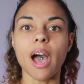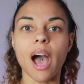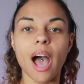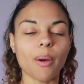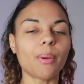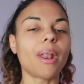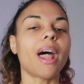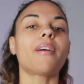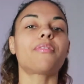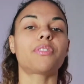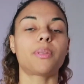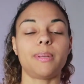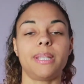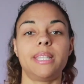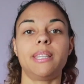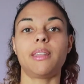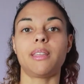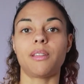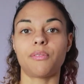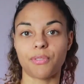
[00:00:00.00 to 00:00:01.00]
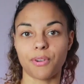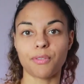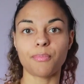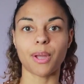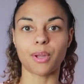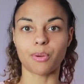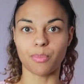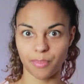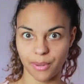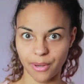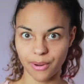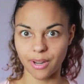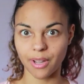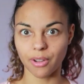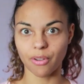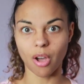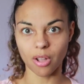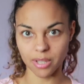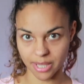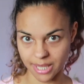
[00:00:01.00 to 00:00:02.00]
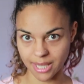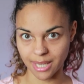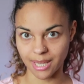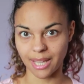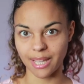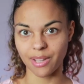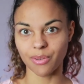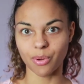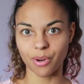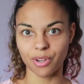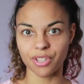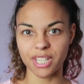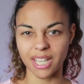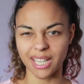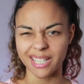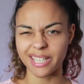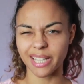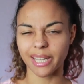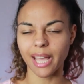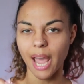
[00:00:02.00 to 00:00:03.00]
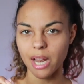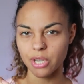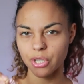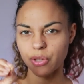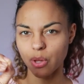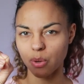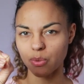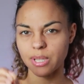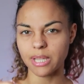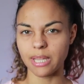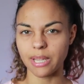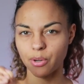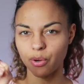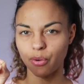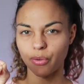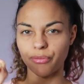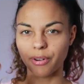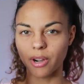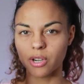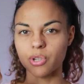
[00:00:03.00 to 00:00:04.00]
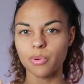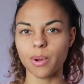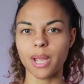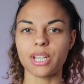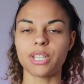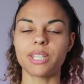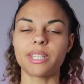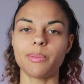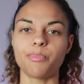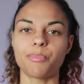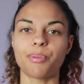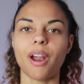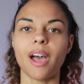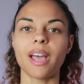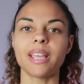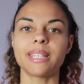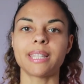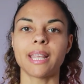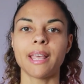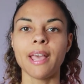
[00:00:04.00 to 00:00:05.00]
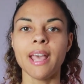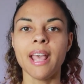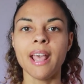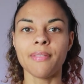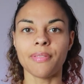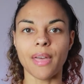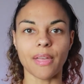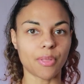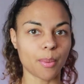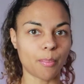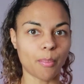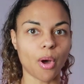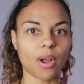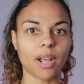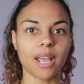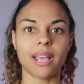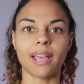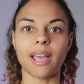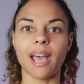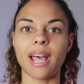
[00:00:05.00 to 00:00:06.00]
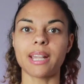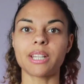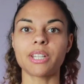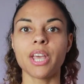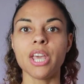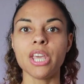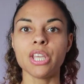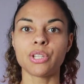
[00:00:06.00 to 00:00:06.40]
I would have to be sitting in front of my computer constantly in order to catch those little fluctuations in price that the bot can catch.